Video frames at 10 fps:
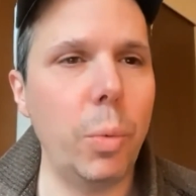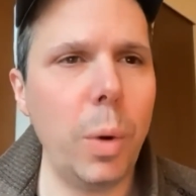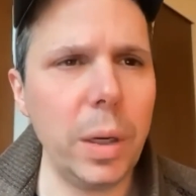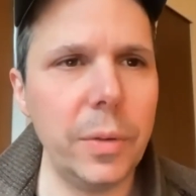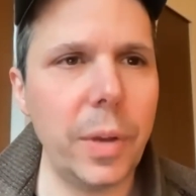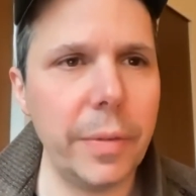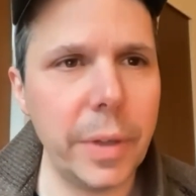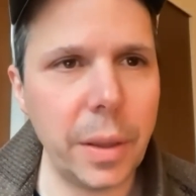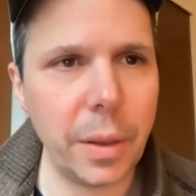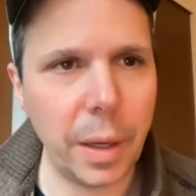what does
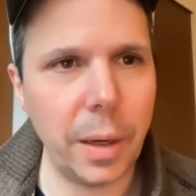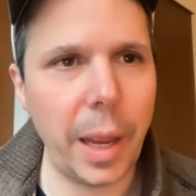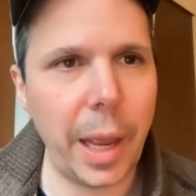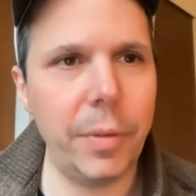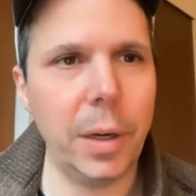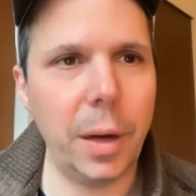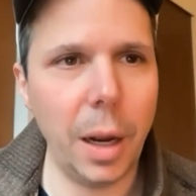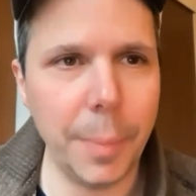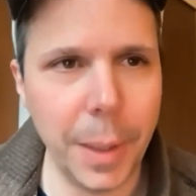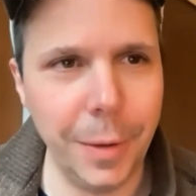everything have in
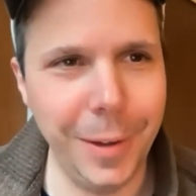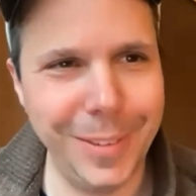common?